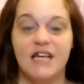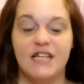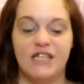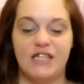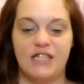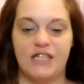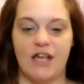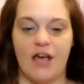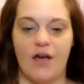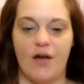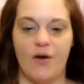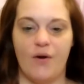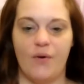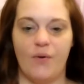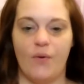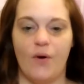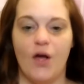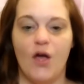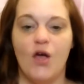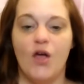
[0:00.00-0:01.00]

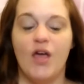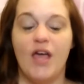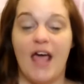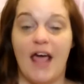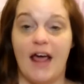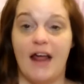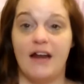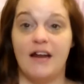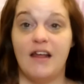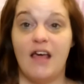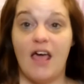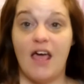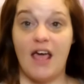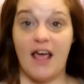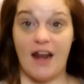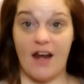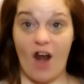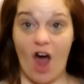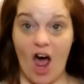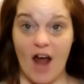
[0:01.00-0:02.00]
So, and
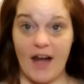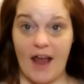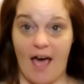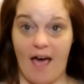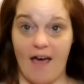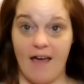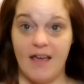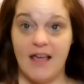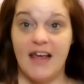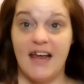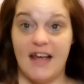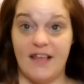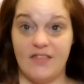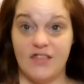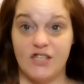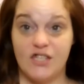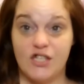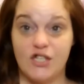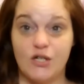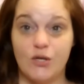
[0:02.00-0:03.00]
Inanna, in
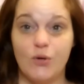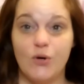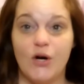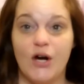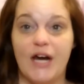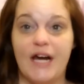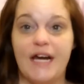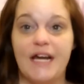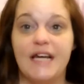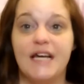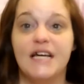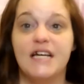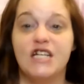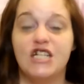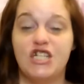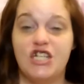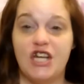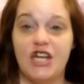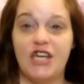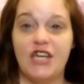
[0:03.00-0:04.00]
the story,
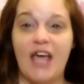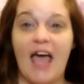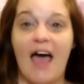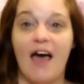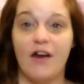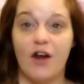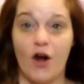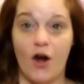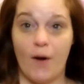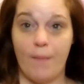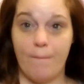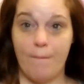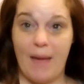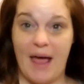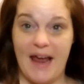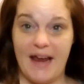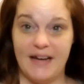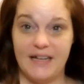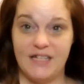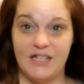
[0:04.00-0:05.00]
she had her
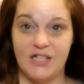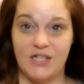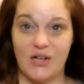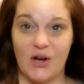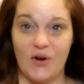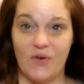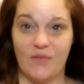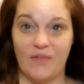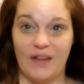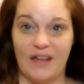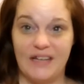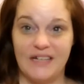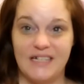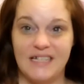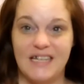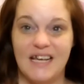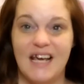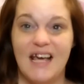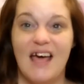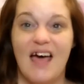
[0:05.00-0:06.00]

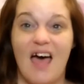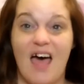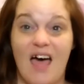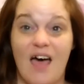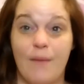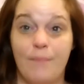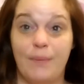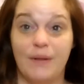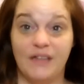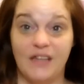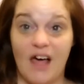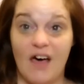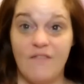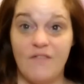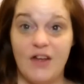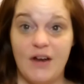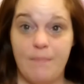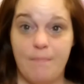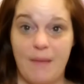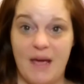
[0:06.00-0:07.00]
maidservant, a
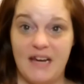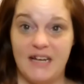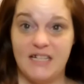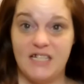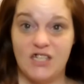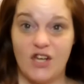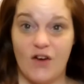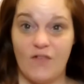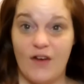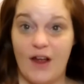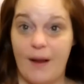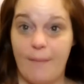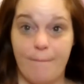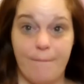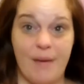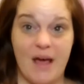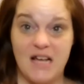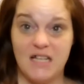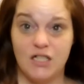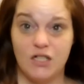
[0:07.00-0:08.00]
beloved maidservant
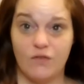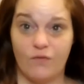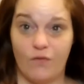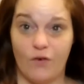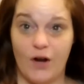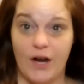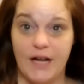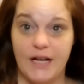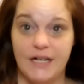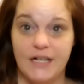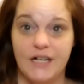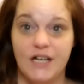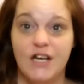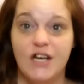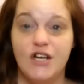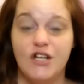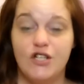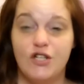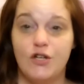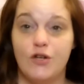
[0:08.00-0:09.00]
and best friend
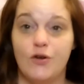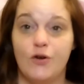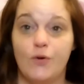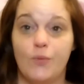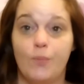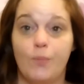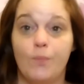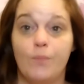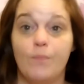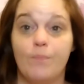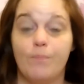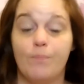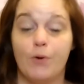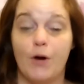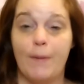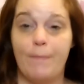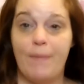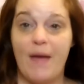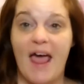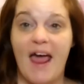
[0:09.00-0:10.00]
to
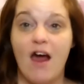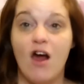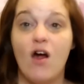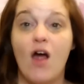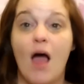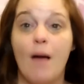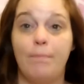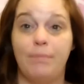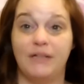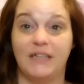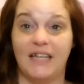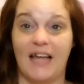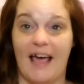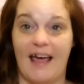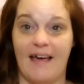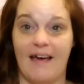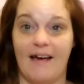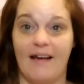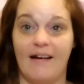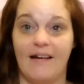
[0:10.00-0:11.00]
prepare a
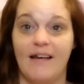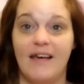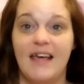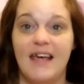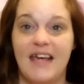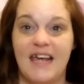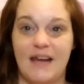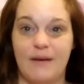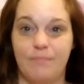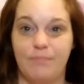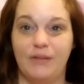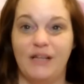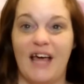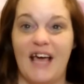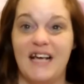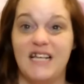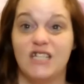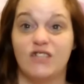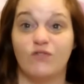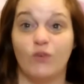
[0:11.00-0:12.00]
plan in
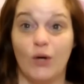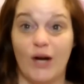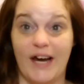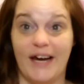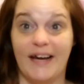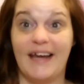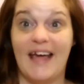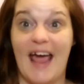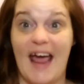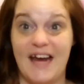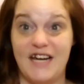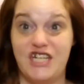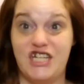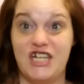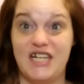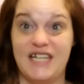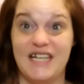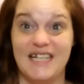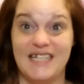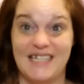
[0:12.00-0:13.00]
place for in case
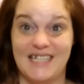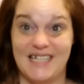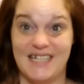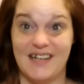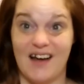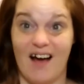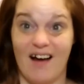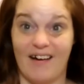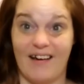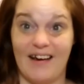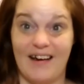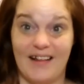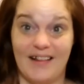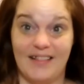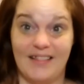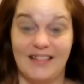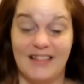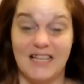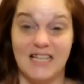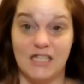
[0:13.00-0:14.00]
she gets stuck
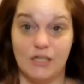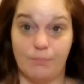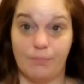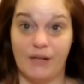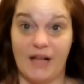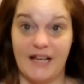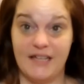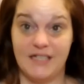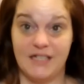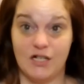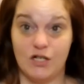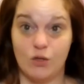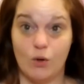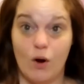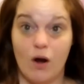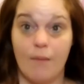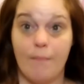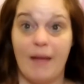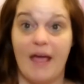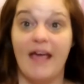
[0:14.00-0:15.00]
in this place of
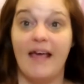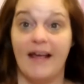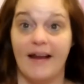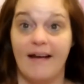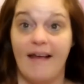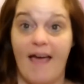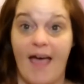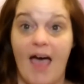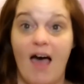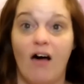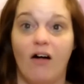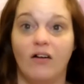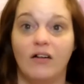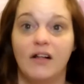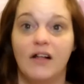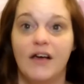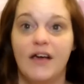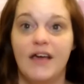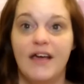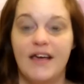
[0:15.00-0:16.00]
torment in
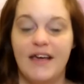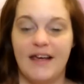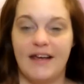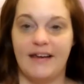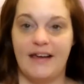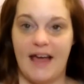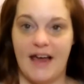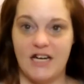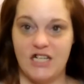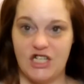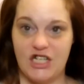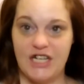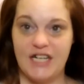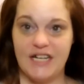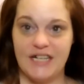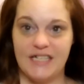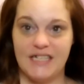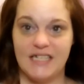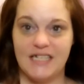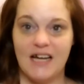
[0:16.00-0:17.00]
hell in case she
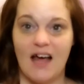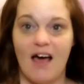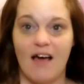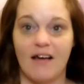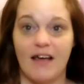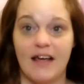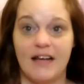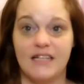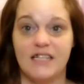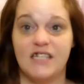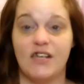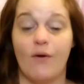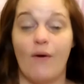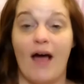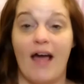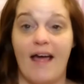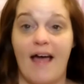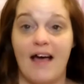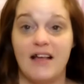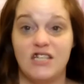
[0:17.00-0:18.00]
gets stuck and so
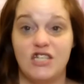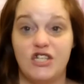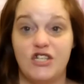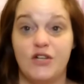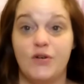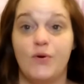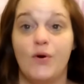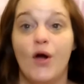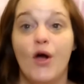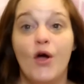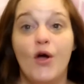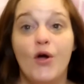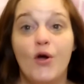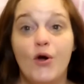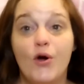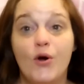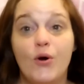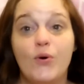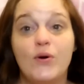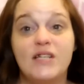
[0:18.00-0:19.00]
i asked you
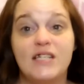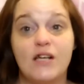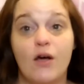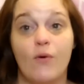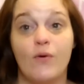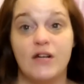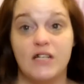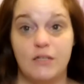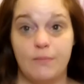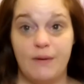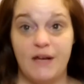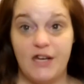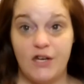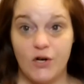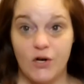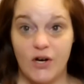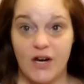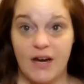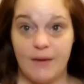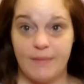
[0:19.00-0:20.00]
who is going to be
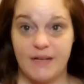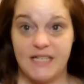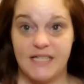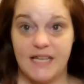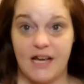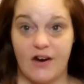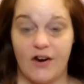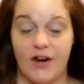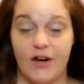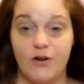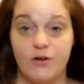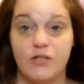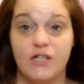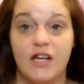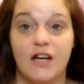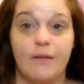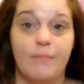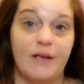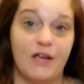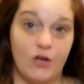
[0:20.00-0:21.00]
your emissary who's
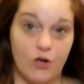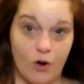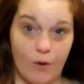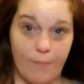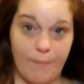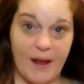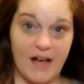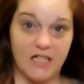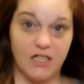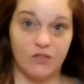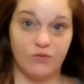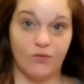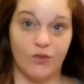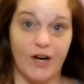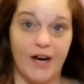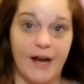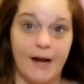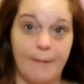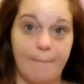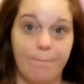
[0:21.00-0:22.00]
going to be your best
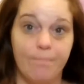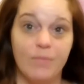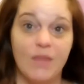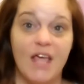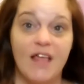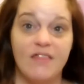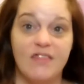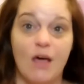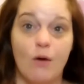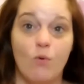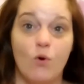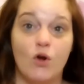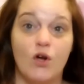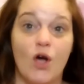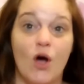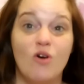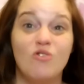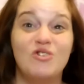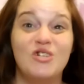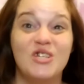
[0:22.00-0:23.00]
friend that will
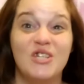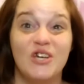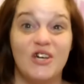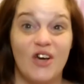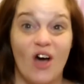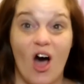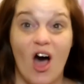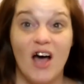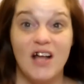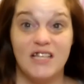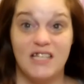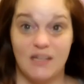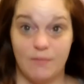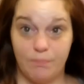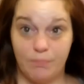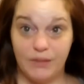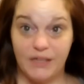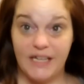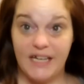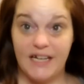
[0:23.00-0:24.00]
go to the gods
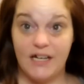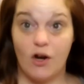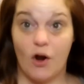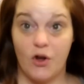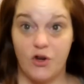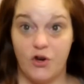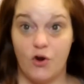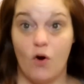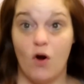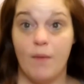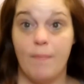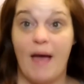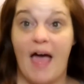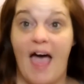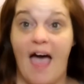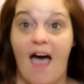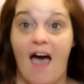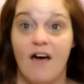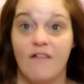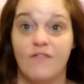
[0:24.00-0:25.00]
and plead on your
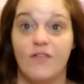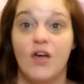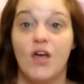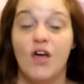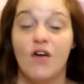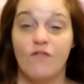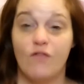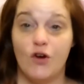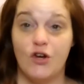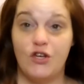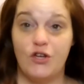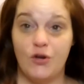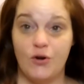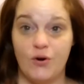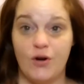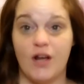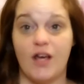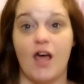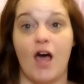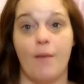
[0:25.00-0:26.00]
behalf for
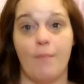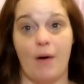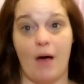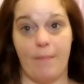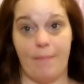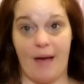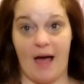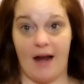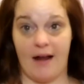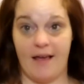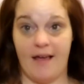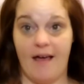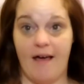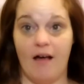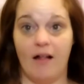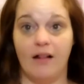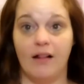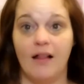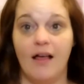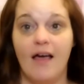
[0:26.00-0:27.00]
you to come up out of
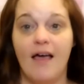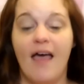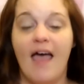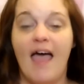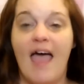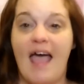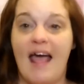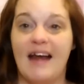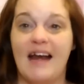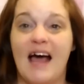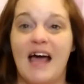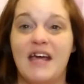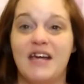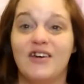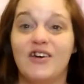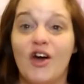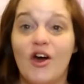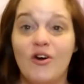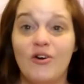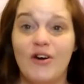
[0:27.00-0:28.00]
hell and I
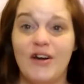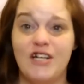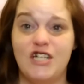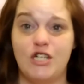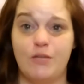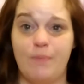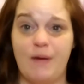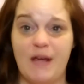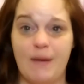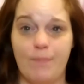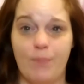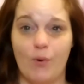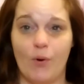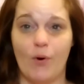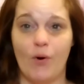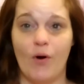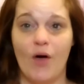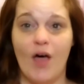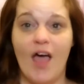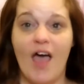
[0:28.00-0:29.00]
encouraged
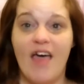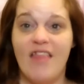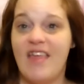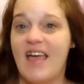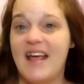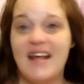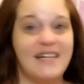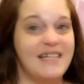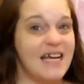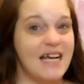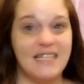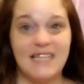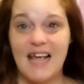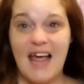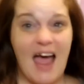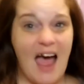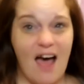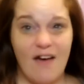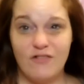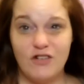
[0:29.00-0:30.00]
people that it
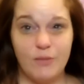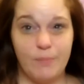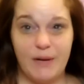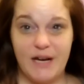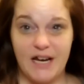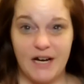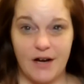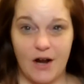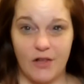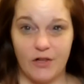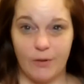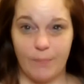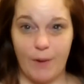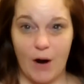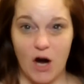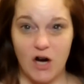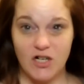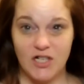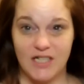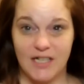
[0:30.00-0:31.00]
doesn't have to be another
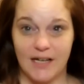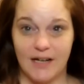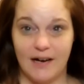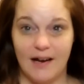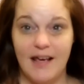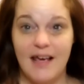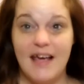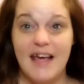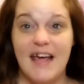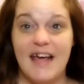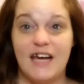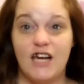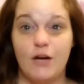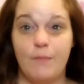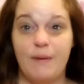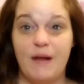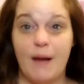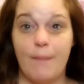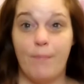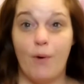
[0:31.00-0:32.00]
person. It
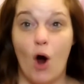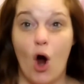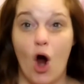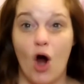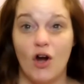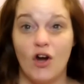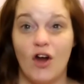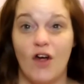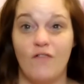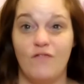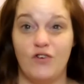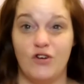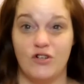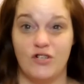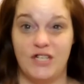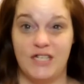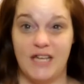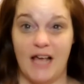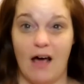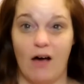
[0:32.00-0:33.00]
could be a part of
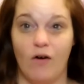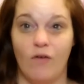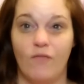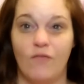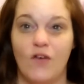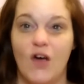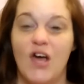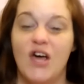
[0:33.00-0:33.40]
yourself.